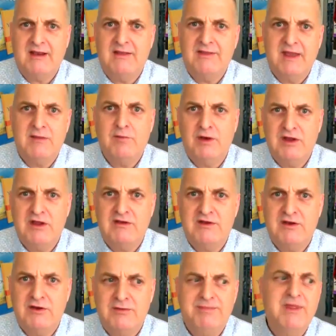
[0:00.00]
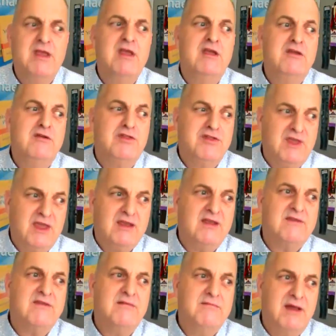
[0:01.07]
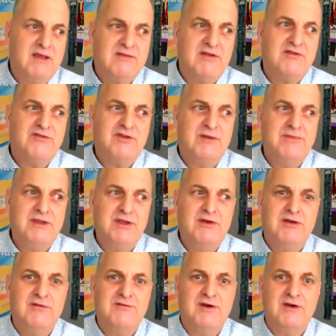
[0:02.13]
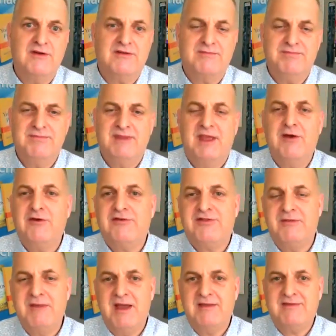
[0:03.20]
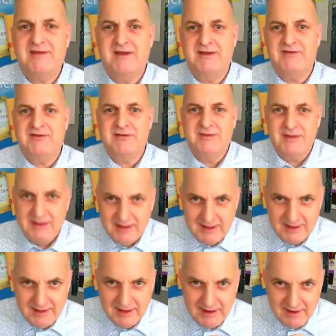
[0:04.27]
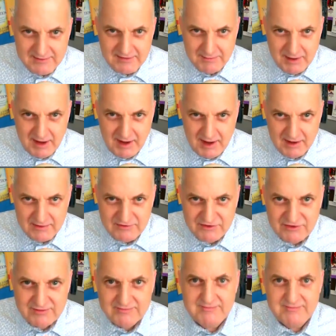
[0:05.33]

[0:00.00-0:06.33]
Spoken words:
And then what do? You think it's a message from the universe. Here's the message. It's a match.